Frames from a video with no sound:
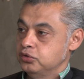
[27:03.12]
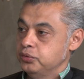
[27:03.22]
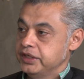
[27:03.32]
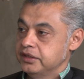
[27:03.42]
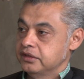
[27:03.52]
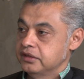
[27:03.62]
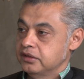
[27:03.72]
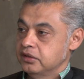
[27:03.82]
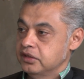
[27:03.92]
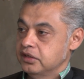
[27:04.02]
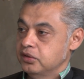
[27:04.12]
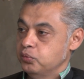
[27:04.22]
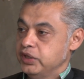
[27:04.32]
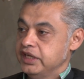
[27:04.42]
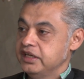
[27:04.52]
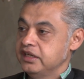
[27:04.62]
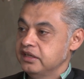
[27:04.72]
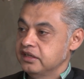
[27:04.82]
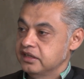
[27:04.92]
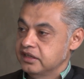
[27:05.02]
do it
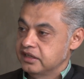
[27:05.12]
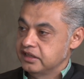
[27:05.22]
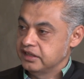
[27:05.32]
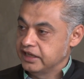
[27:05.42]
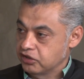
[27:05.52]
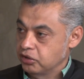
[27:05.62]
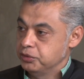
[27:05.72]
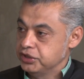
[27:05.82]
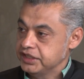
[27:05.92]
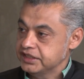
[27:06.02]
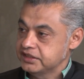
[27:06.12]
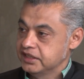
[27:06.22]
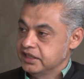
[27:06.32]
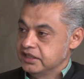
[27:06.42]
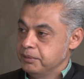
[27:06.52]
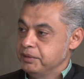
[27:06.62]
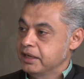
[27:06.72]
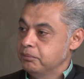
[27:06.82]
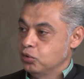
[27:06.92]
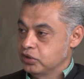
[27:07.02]
within their communities. They
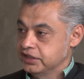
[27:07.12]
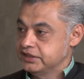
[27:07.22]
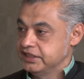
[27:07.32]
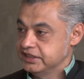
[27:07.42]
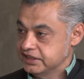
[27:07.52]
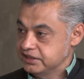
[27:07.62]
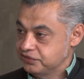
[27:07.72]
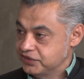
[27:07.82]
become local citizens